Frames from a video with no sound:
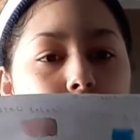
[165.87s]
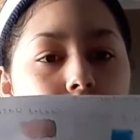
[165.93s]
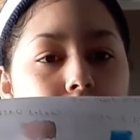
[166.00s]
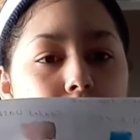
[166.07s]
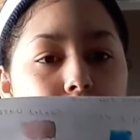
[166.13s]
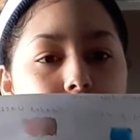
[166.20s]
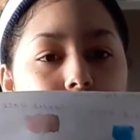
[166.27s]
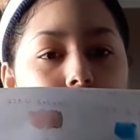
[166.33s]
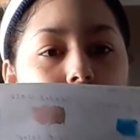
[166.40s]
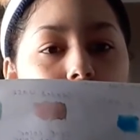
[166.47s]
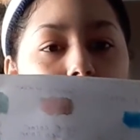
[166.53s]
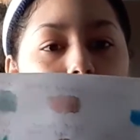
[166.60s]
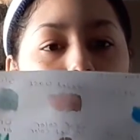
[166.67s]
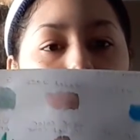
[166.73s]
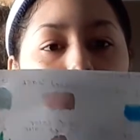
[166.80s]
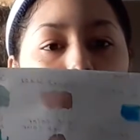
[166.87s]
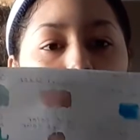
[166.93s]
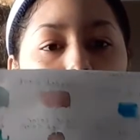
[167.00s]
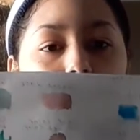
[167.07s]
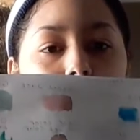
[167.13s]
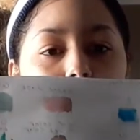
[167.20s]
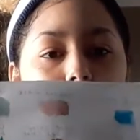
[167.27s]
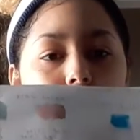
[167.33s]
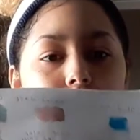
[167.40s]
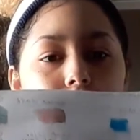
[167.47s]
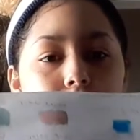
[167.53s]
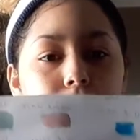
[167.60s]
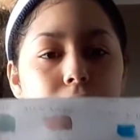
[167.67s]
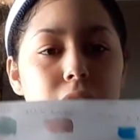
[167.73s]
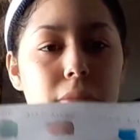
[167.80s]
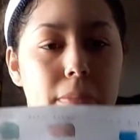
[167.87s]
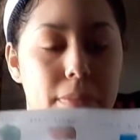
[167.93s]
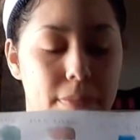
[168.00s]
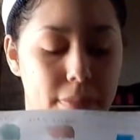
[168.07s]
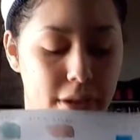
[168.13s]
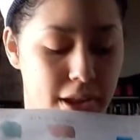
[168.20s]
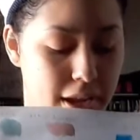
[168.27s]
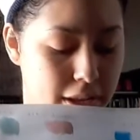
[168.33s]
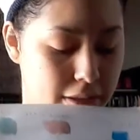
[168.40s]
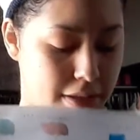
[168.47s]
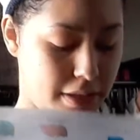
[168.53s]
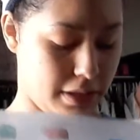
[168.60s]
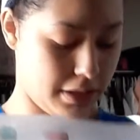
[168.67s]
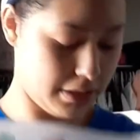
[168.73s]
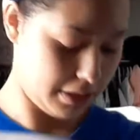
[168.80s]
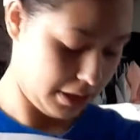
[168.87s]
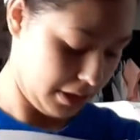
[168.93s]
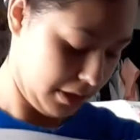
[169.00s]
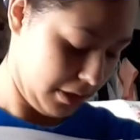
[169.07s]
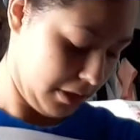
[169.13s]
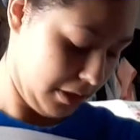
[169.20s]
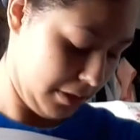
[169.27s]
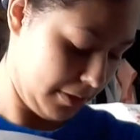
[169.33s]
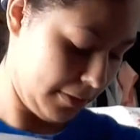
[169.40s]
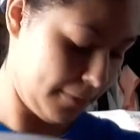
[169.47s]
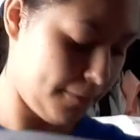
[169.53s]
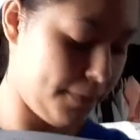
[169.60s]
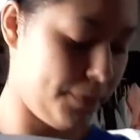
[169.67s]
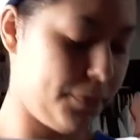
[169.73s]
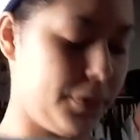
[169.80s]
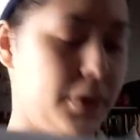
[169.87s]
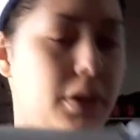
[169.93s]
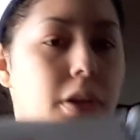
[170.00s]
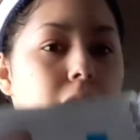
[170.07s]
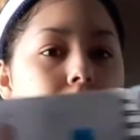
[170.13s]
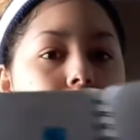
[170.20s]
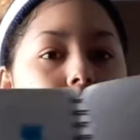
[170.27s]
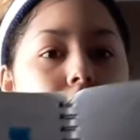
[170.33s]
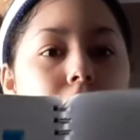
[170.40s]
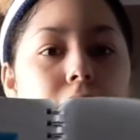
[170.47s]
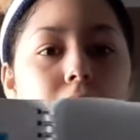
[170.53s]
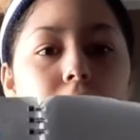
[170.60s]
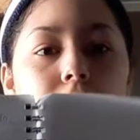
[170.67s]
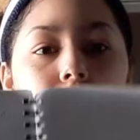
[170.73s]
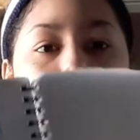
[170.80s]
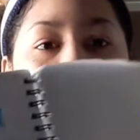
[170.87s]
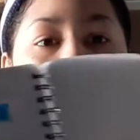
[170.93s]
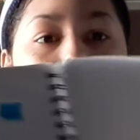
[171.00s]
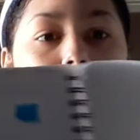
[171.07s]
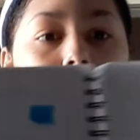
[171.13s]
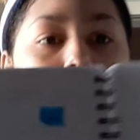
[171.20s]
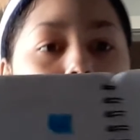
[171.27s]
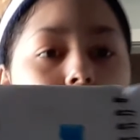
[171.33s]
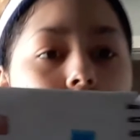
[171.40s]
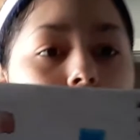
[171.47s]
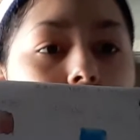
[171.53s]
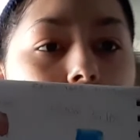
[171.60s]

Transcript: why I have all these different paintings here. See, like,